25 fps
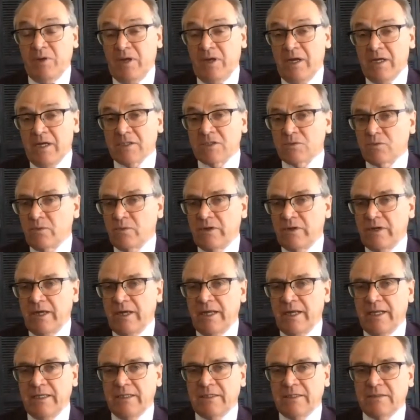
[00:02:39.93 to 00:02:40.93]
Plus, we're
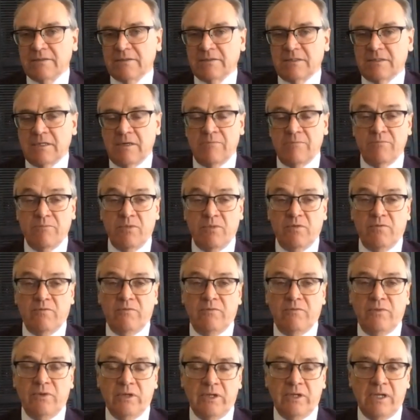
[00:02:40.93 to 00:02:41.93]
hitting some
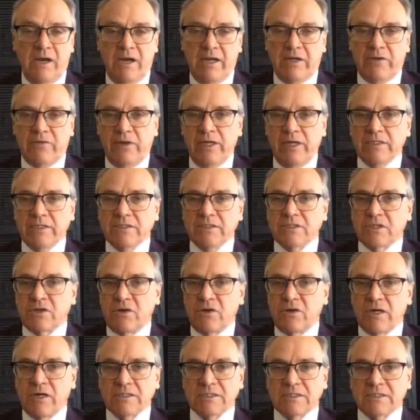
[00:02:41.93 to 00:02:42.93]
real high grades
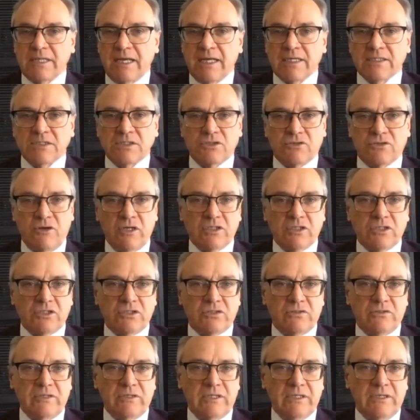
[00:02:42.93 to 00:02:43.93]
across that
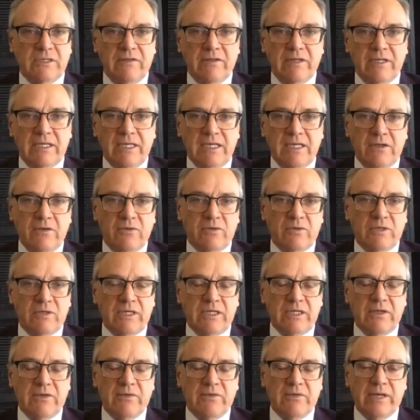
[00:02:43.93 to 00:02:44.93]
structure into the kilo,
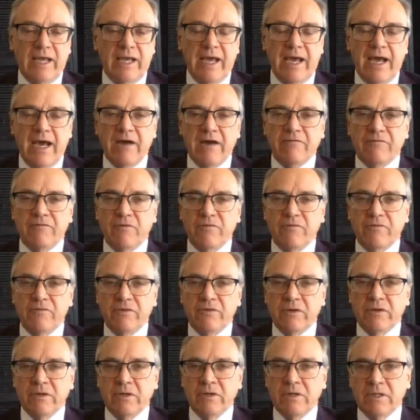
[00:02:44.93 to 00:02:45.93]
kilo and a half
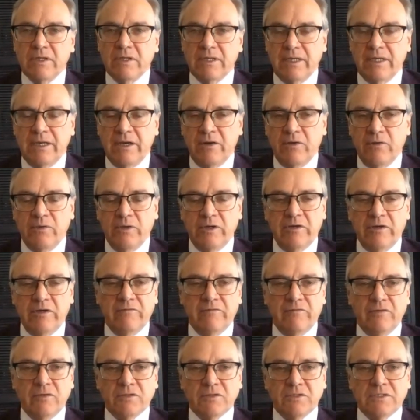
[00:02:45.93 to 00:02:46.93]
over narrow
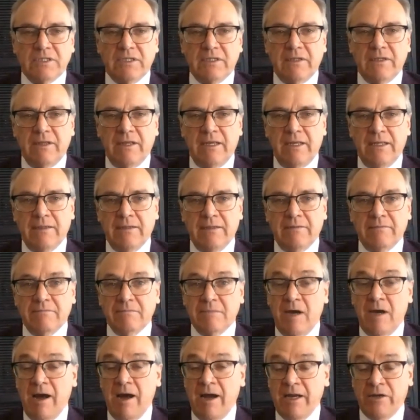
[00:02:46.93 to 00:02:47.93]
intervals, and
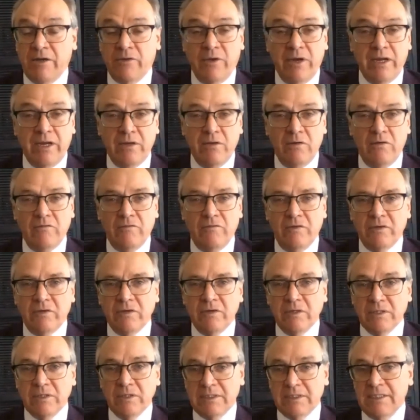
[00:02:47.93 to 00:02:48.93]
high grade
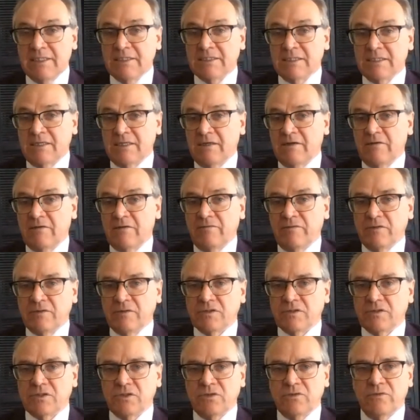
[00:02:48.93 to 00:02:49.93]
over decent
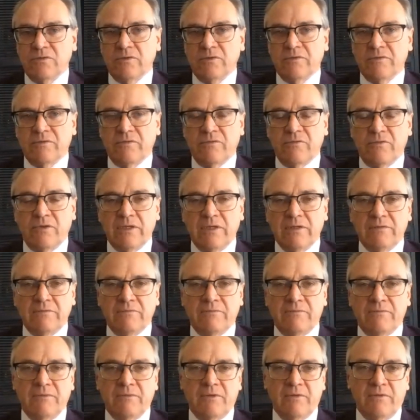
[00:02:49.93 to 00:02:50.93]
intervals too, of
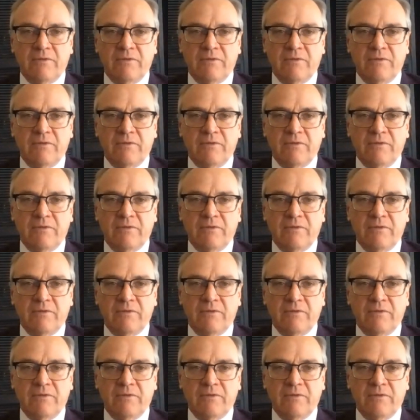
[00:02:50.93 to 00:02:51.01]
3-4